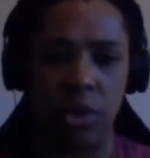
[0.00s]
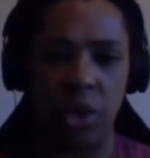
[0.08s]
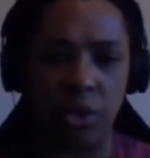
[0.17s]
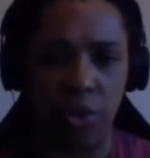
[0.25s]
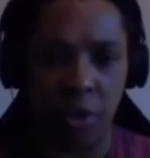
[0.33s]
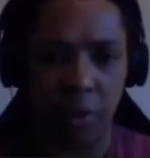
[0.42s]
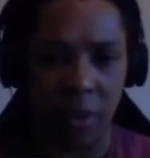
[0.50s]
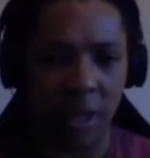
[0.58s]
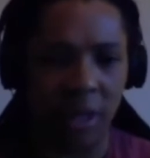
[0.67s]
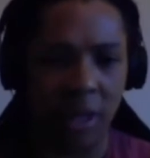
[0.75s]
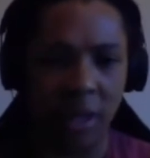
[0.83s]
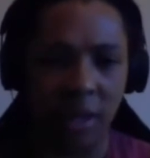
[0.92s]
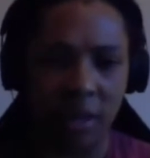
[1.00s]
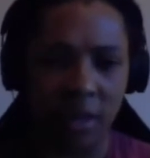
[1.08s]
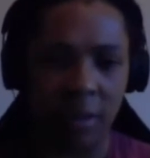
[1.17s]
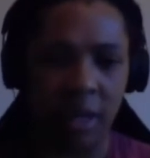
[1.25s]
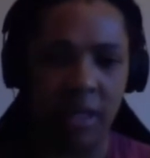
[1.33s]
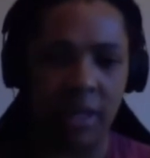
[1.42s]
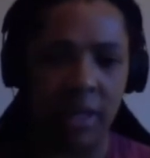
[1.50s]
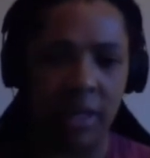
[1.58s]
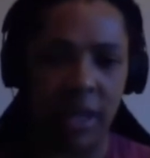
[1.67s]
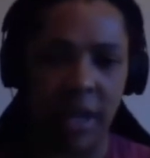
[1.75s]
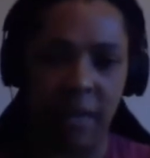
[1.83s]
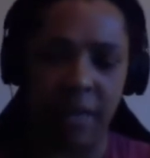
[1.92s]
children being killed in places
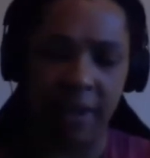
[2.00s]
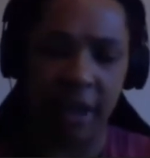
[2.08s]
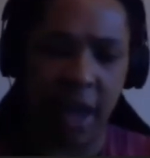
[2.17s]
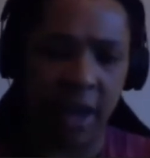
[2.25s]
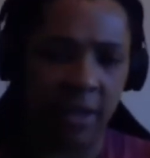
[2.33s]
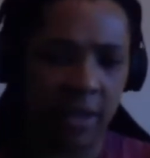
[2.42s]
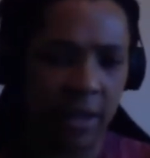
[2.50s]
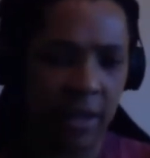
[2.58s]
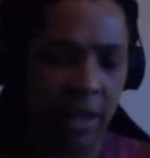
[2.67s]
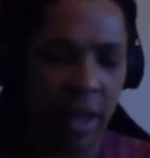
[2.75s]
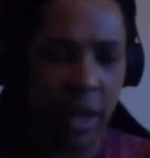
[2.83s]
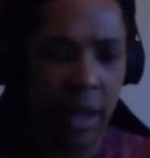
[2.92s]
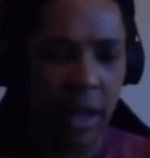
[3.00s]
like Afghanistan?